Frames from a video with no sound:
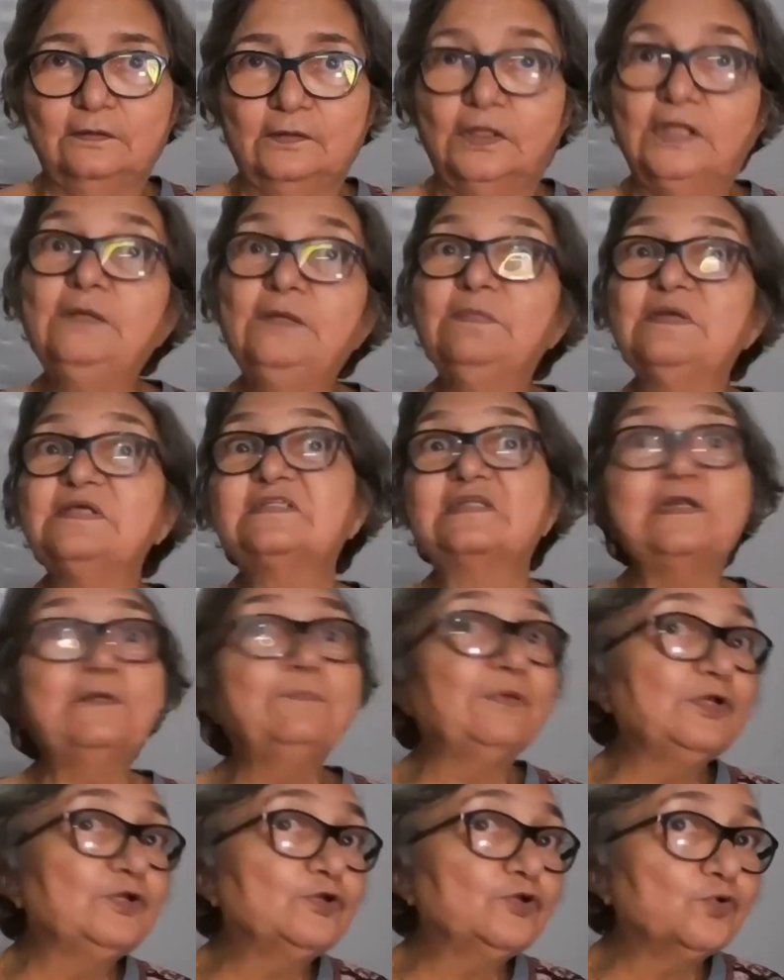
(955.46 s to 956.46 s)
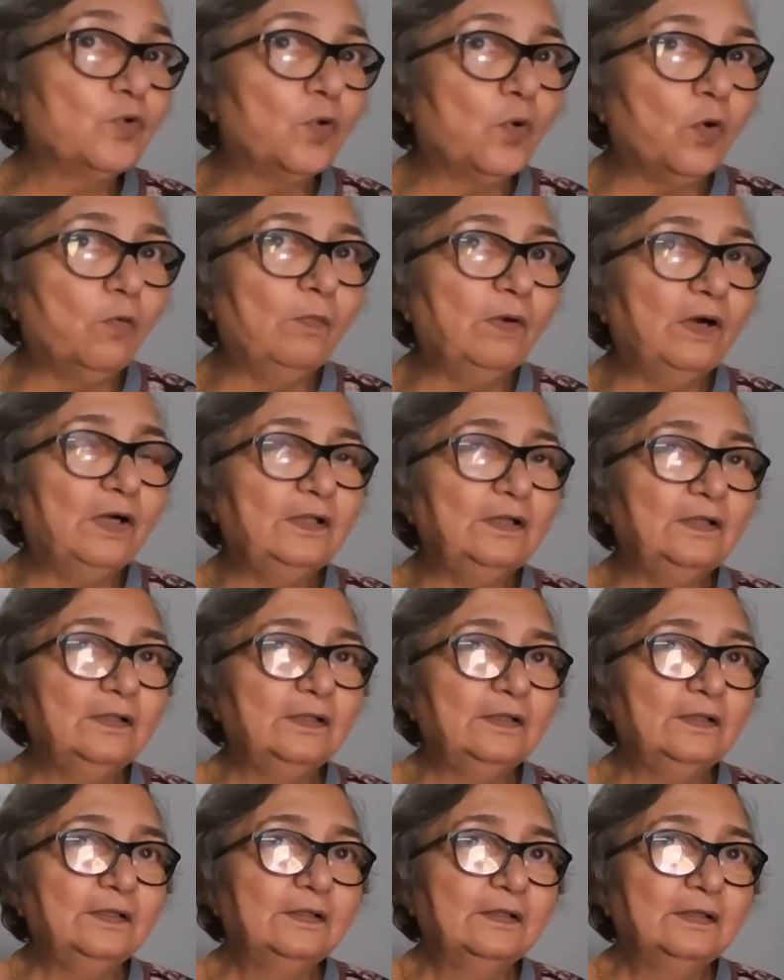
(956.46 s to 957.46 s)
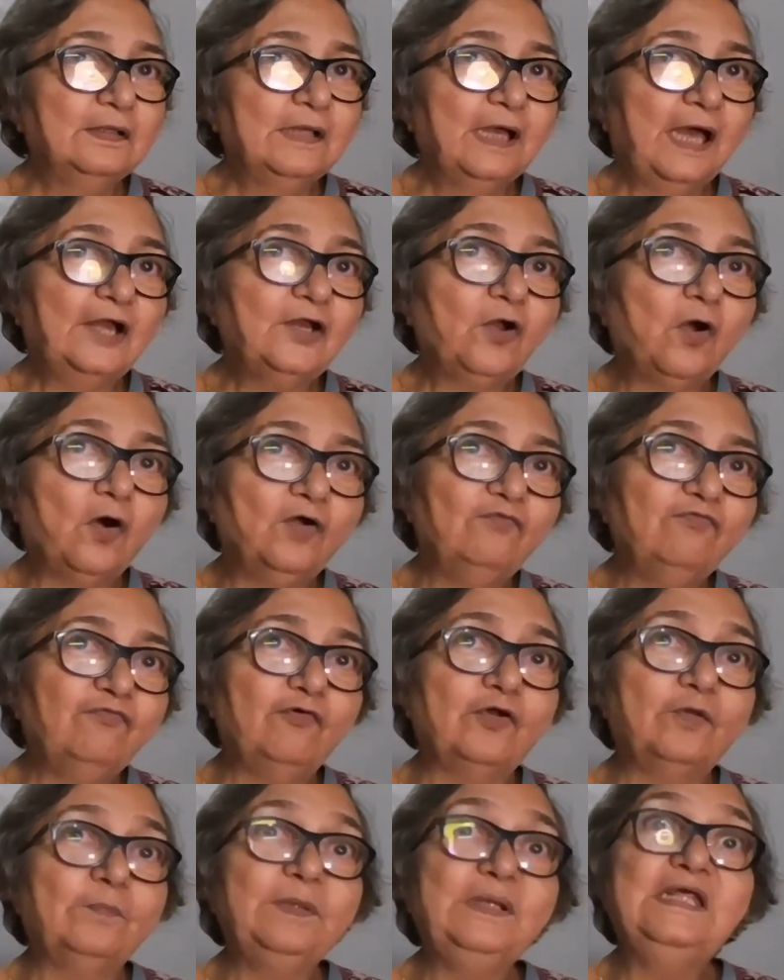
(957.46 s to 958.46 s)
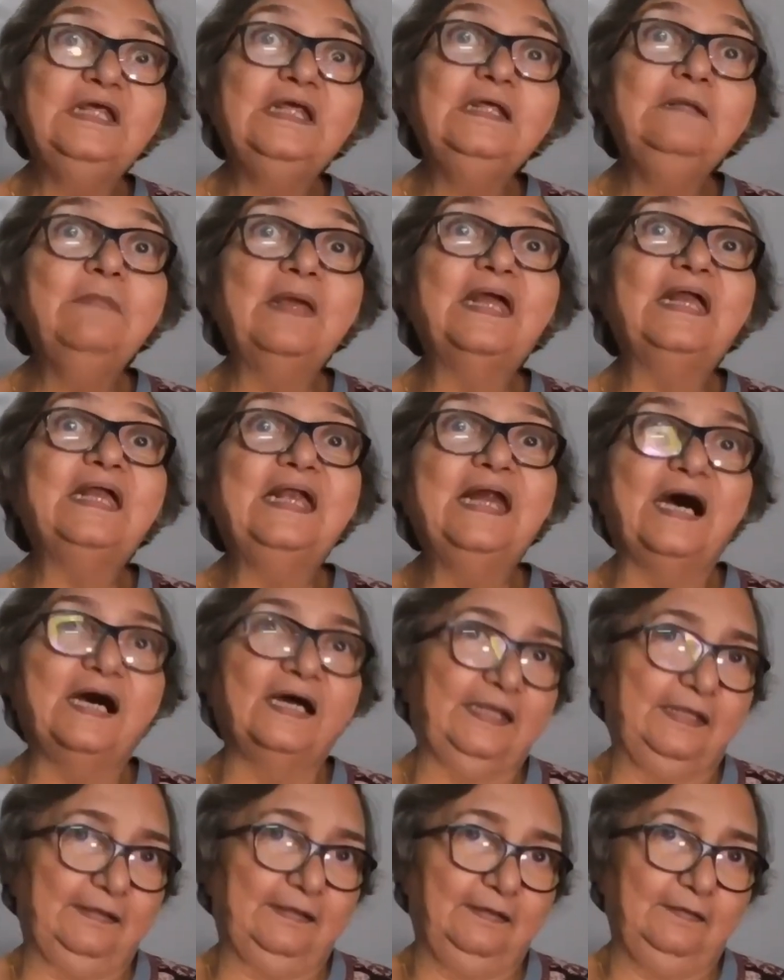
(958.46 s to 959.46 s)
He may slip into coma. And God forbid, he may die.